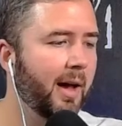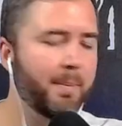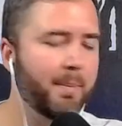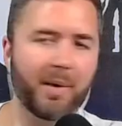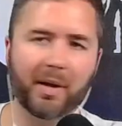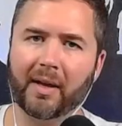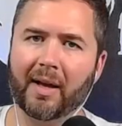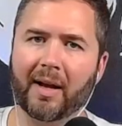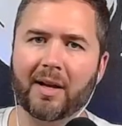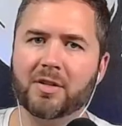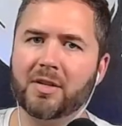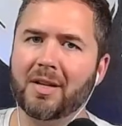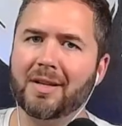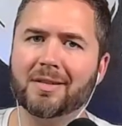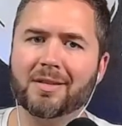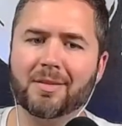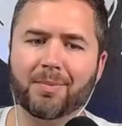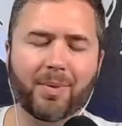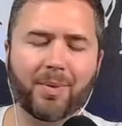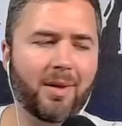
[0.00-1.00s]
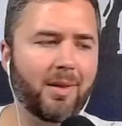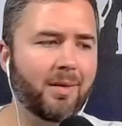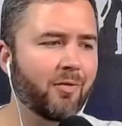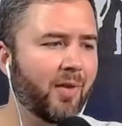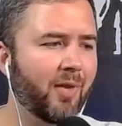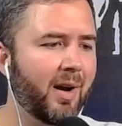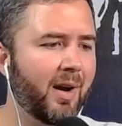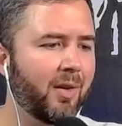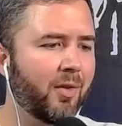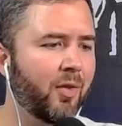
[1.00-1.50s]
I barely got a chance to play the
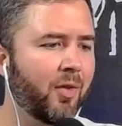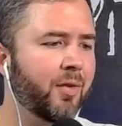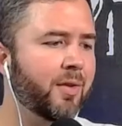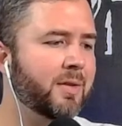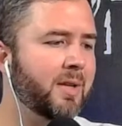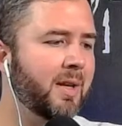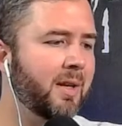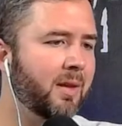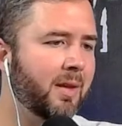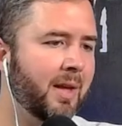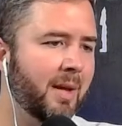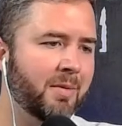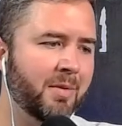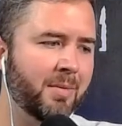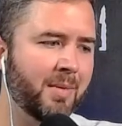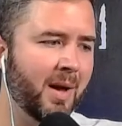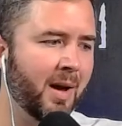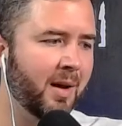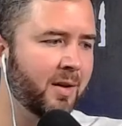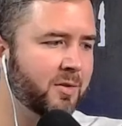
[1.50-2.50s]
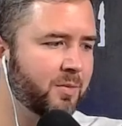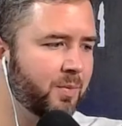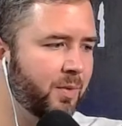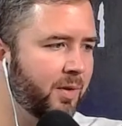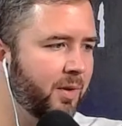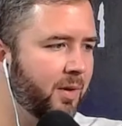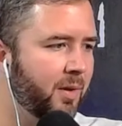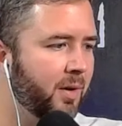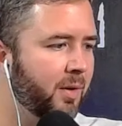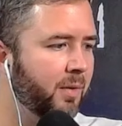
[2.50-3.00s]
Friday the 13th game, to be honest
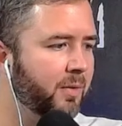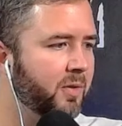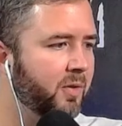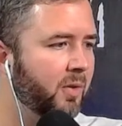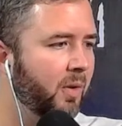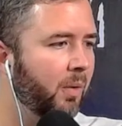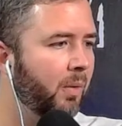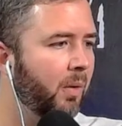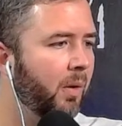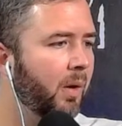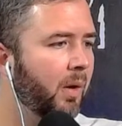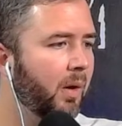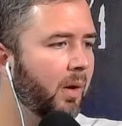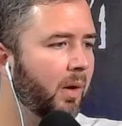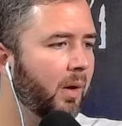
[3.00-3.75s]
with you, though. So,